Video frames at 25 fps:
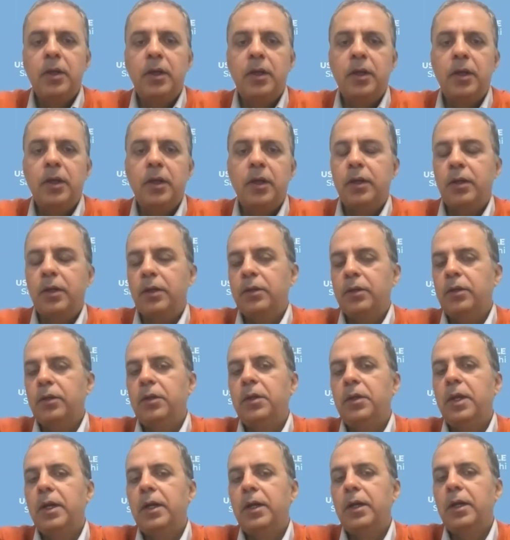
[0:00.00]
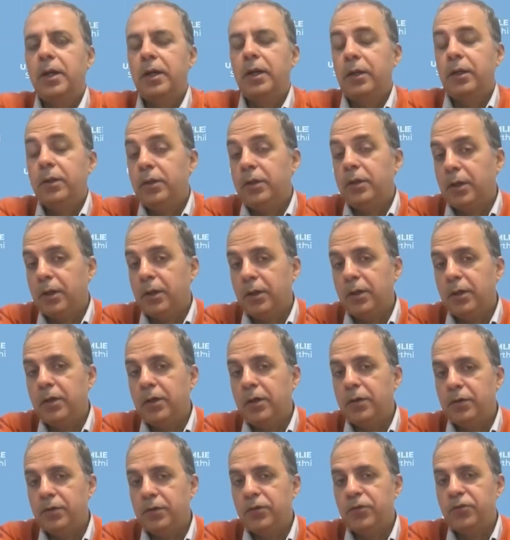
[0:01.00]
And the deadline, the early
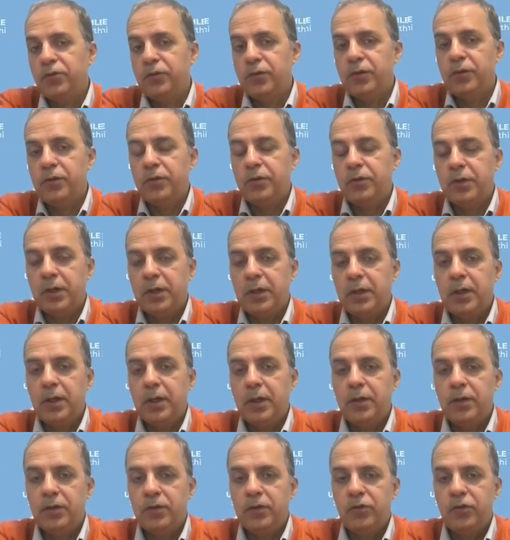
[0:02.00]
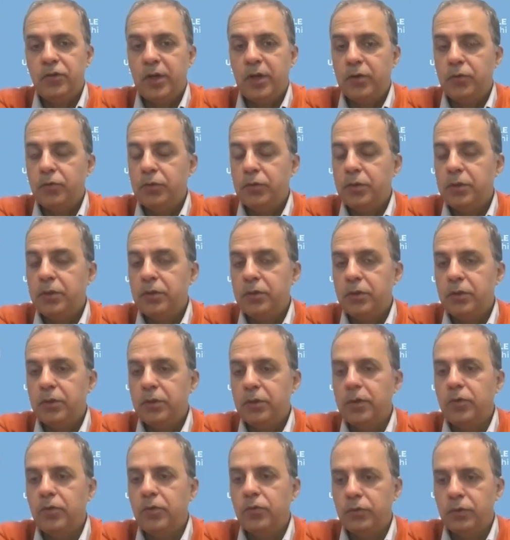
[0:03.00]
registration deadline is January
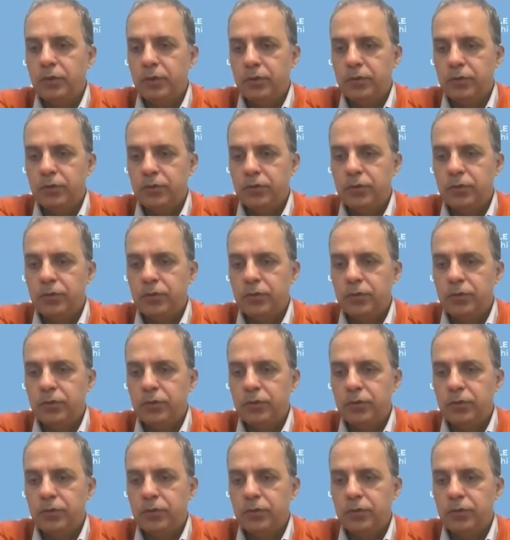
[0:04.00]
31st.